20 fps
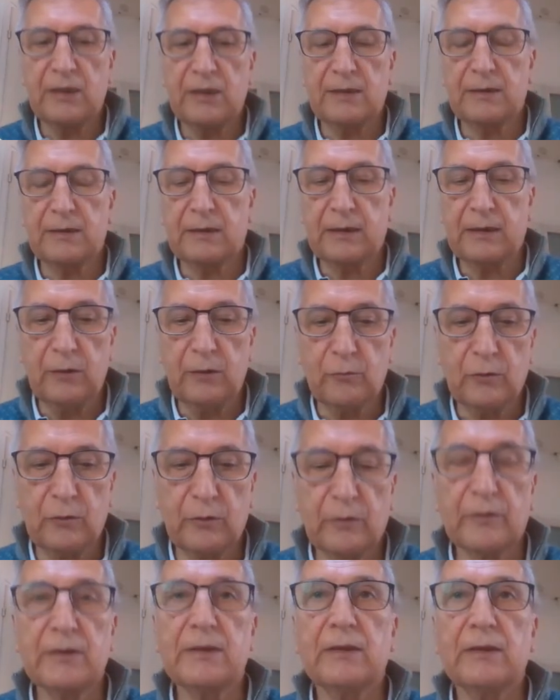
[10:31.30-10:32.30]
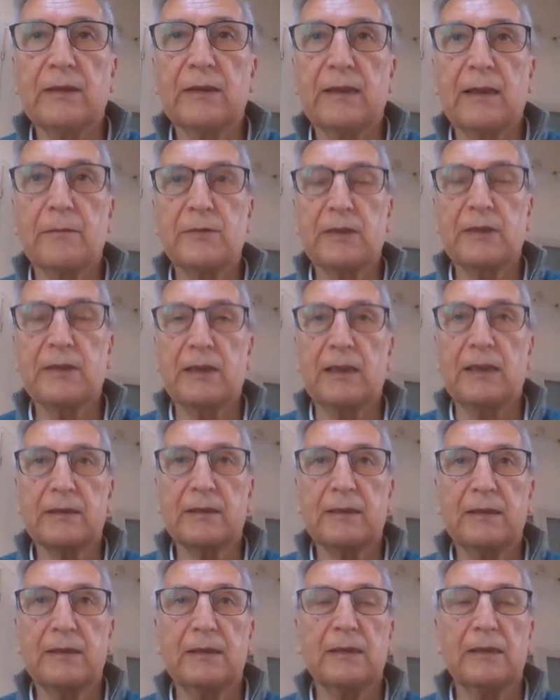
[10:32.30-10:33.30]
as keywords,
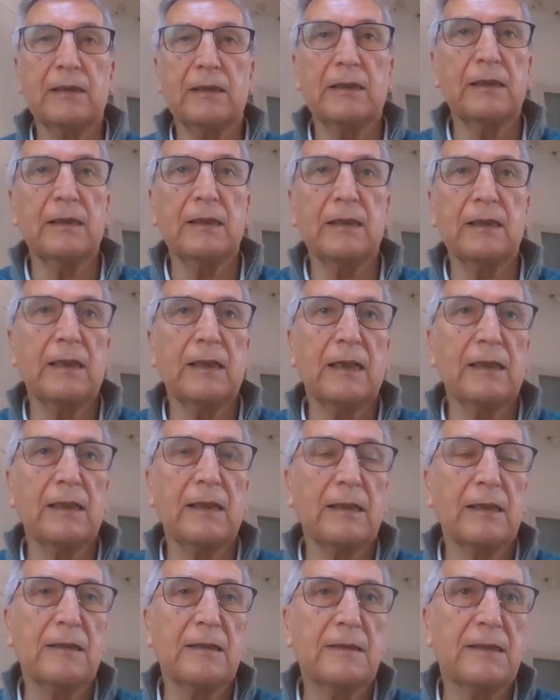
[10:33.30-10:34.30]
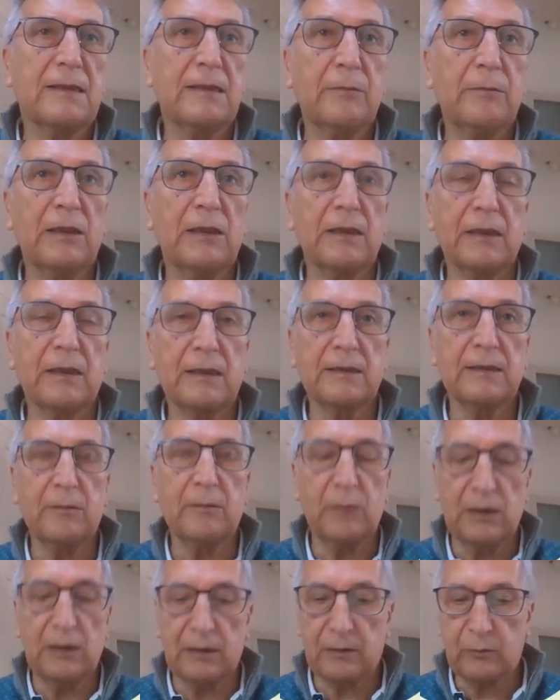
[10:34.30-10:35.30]
abstract, and
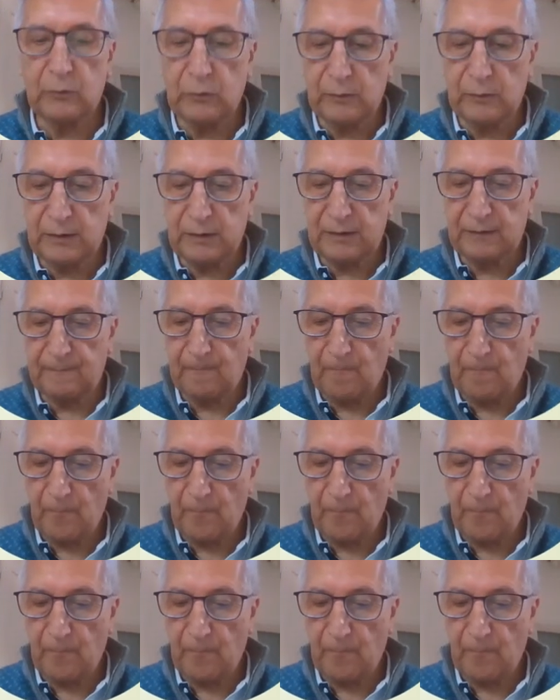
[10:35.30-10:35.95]
similar tools.